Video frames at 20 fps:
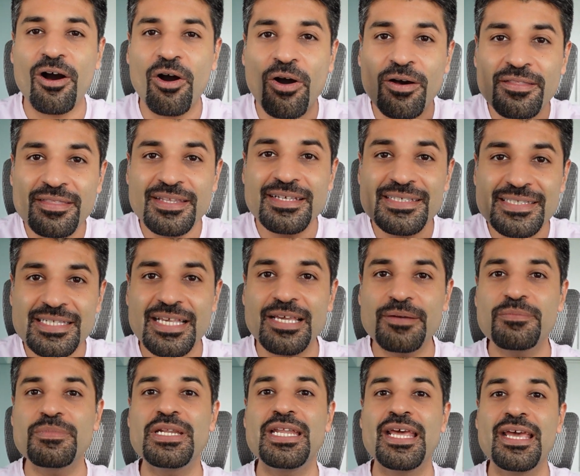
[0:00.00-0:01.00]
On the
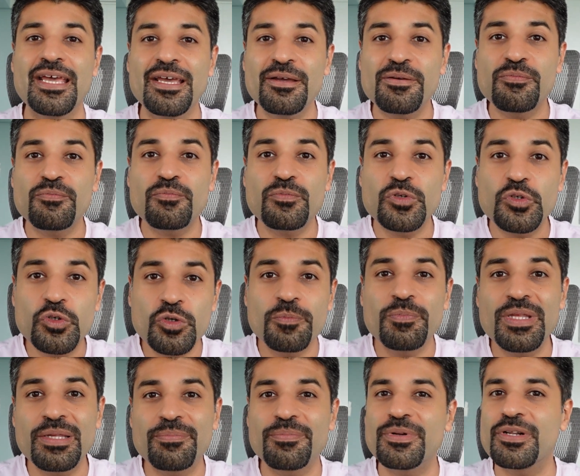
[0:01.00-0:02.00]
same day, two
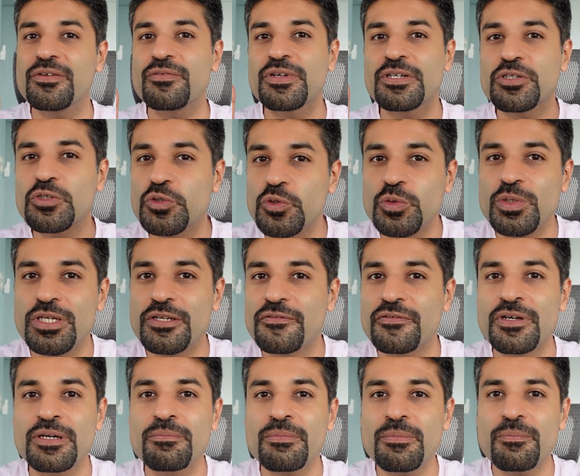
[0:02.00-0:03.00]
people with two
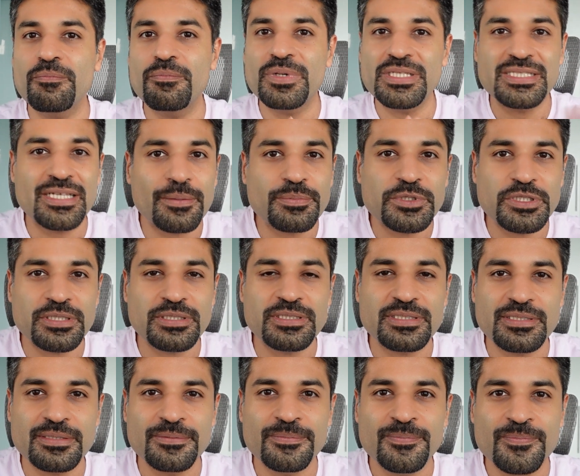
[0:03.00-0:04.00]
different
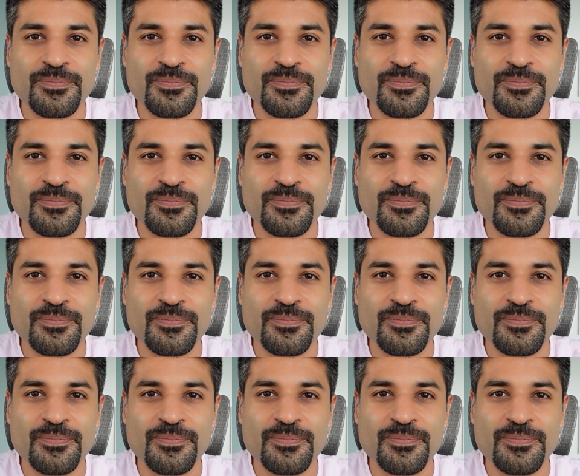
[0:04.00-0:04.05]
perceptions.